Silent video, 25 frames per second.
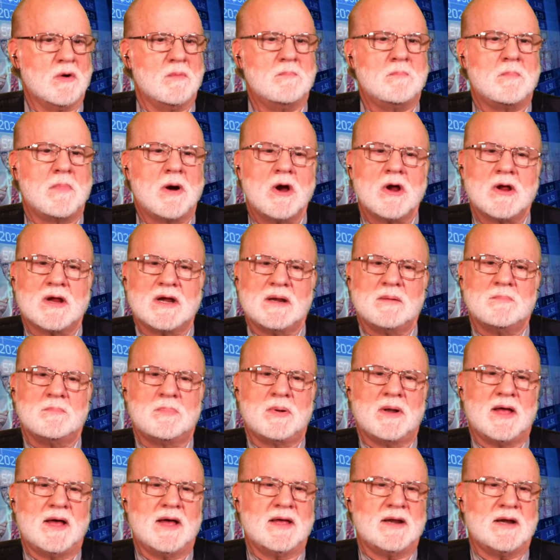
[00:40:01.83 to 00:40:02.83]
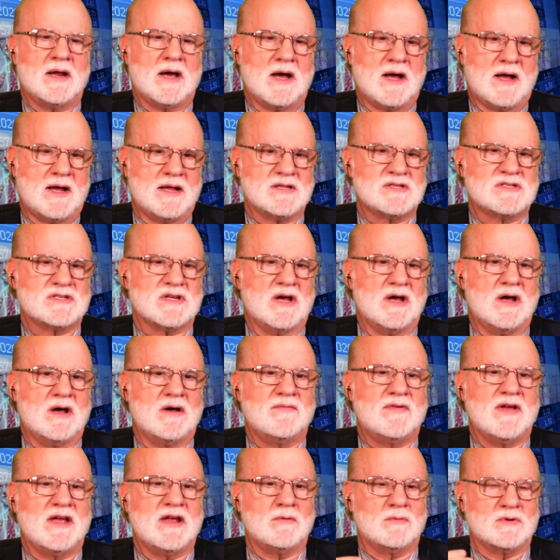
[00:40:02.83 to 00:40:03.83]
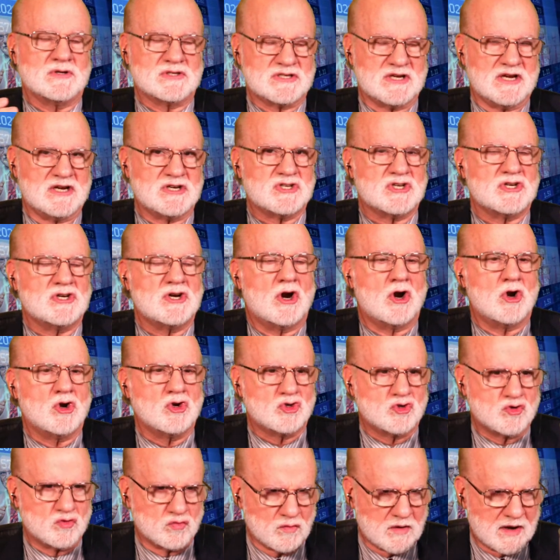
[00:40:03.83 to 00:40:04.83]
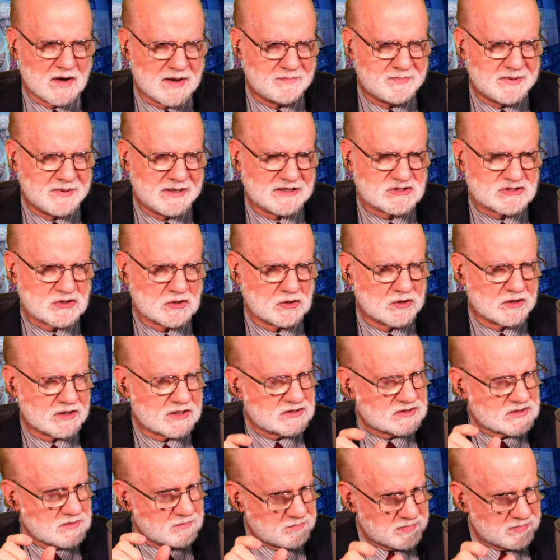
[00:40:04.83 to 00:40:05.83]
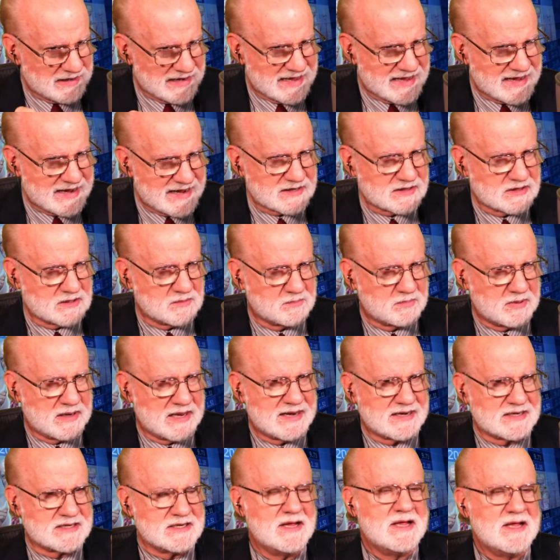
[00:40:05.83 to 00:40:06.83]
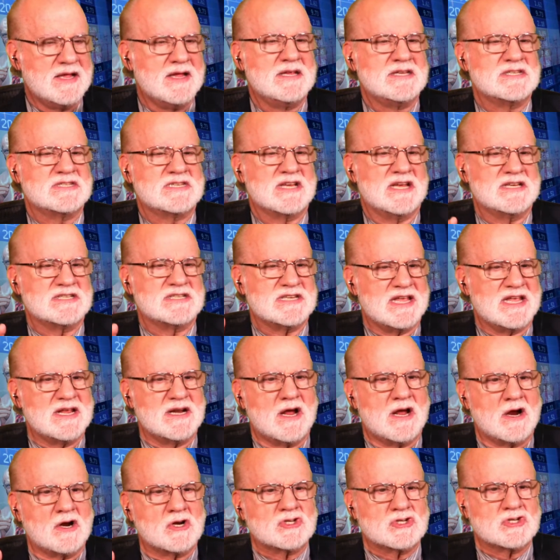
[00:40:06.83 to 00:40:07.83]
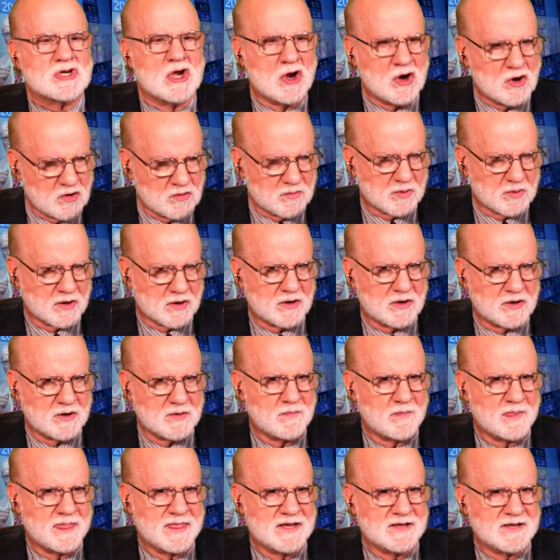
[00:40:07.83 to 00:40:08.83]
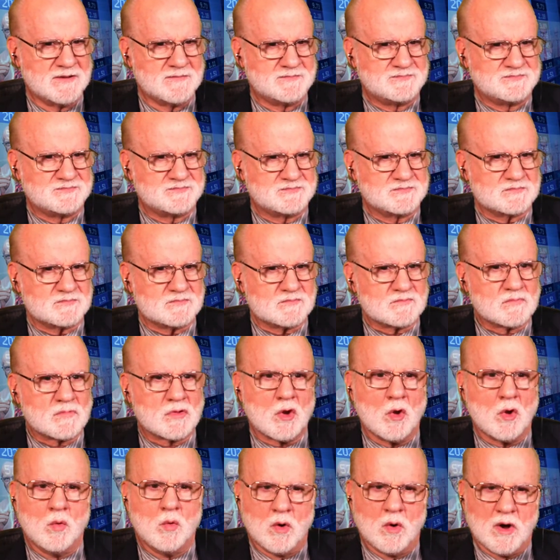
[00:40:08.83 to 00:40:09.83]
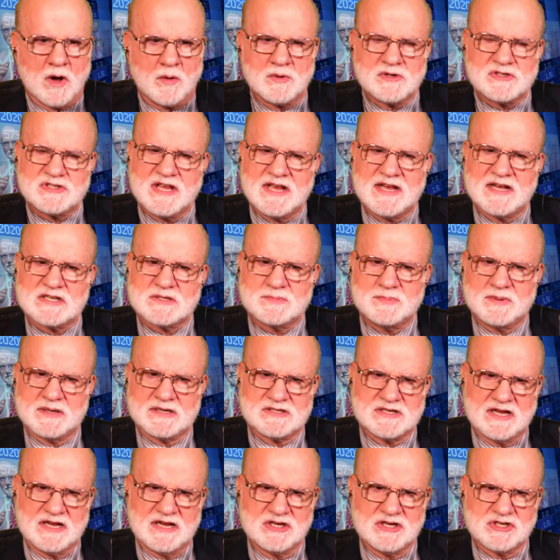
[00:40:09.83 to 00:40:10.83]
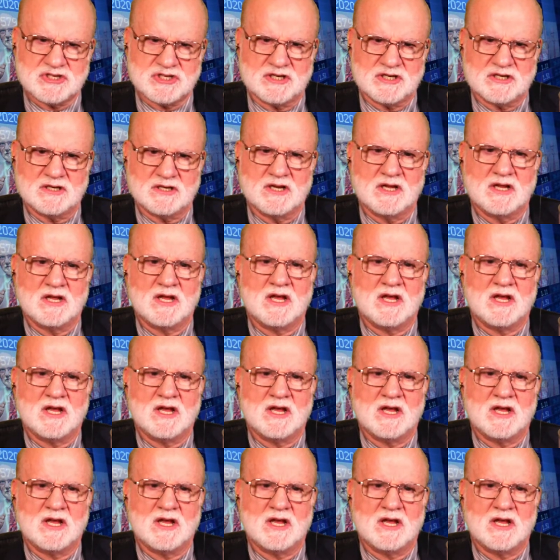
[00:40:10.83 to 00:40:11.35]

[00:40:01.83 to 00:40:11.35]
market implied odds of a recession are dropping. So look at the black. The black says in October, what was the expectation